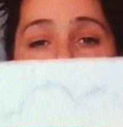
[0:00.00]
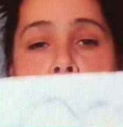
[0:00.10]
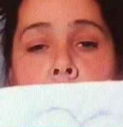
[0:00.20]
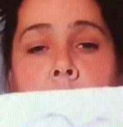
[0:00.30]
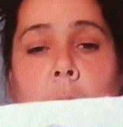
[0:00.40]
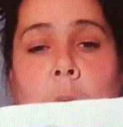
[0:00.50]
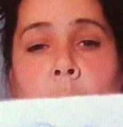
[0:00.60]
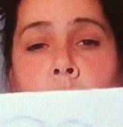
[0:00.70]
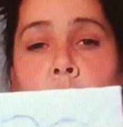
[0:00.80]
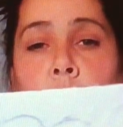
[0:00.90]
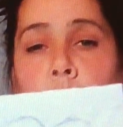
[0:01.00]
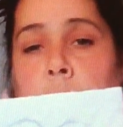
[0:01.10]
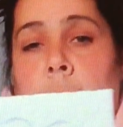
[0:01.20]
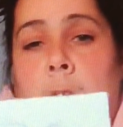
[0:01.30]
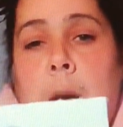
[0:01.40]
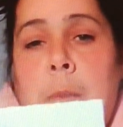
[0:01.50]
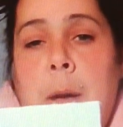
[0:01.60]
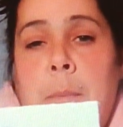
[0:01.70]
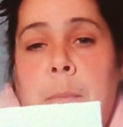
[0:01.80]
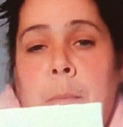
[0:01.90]
Now we're going to come
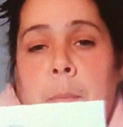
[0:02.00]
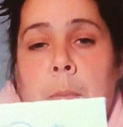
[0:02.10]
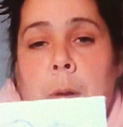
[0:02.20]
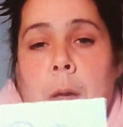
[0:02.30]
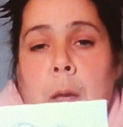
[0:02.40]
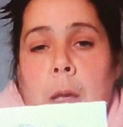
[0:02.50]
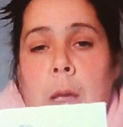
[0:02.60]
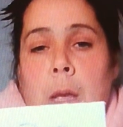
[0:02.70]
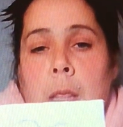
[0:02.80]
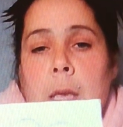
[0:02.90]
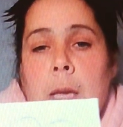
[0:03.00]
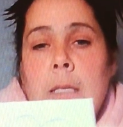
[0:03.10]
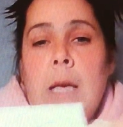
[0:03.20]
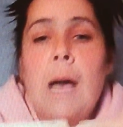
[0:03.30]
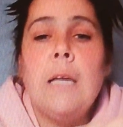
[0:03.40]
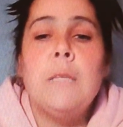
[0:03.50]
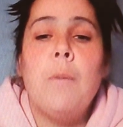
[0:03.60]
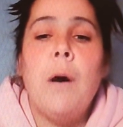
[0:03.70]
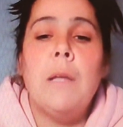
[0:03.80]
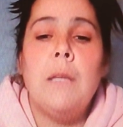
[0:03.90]
up in the exact
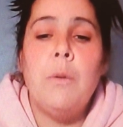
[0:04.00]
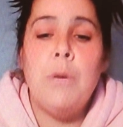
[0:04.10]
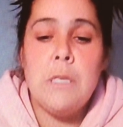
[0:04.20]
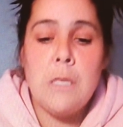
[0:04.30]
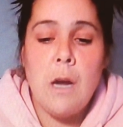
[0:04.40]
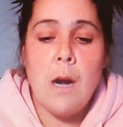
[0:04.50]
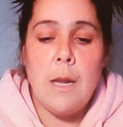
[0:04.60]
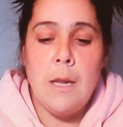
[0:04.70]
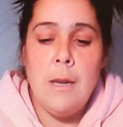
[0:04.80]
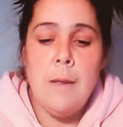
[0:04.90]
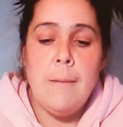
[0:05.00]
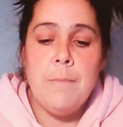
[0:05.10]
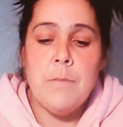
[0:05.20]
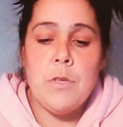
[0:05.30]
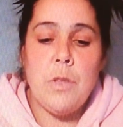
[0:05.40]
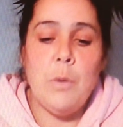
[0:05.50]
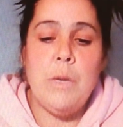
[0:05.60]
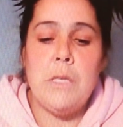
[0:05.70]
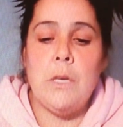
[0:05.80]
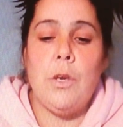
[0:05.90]
spot that we started so that
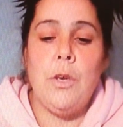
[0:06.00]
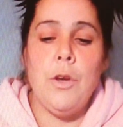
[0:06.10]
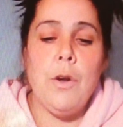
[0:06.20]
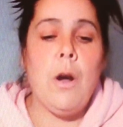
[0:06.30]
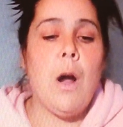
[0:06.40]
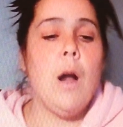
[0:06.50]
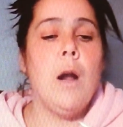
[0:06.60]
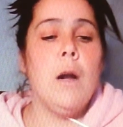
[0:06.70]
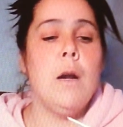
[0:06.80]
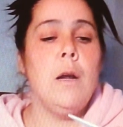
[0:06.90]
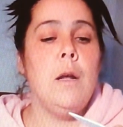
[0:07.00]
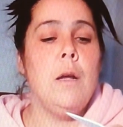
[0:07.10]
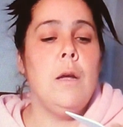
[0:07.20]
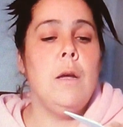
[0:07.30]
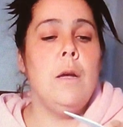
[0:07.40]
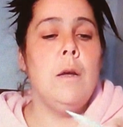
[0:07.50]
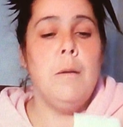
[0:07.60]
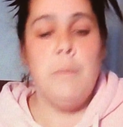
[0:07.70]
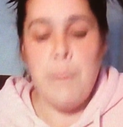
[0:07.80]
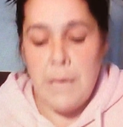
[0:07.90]
we secure our
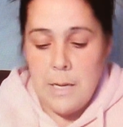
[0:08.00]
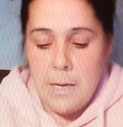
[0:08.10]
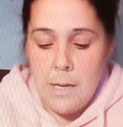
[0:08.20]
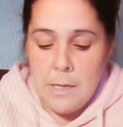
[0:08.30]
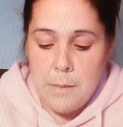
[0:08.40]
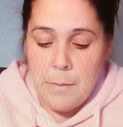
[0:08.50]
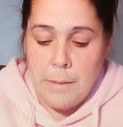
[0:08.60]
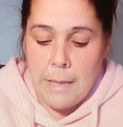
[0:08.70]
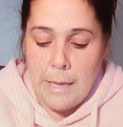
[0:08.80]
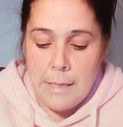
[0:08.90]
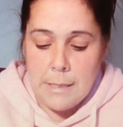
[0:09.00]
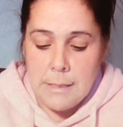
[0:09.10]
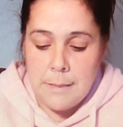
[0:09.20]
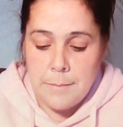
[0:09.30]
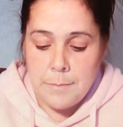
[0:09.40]
bead into place.